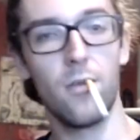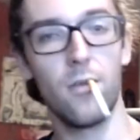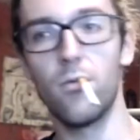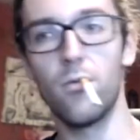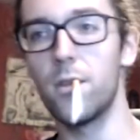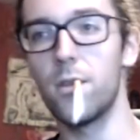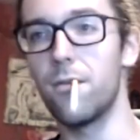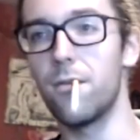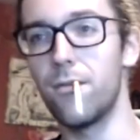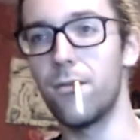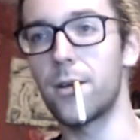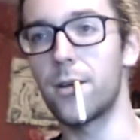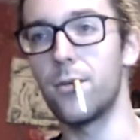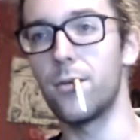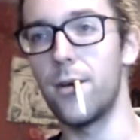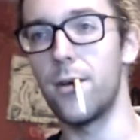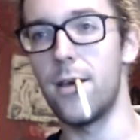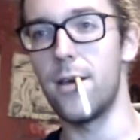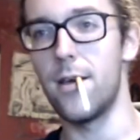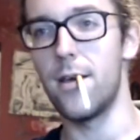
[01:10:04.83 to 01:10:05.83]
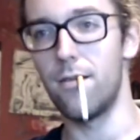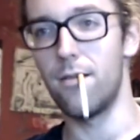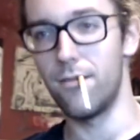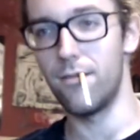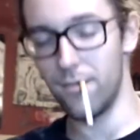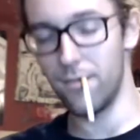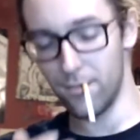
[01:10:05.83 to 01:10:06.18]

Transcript: What the fuck do I have?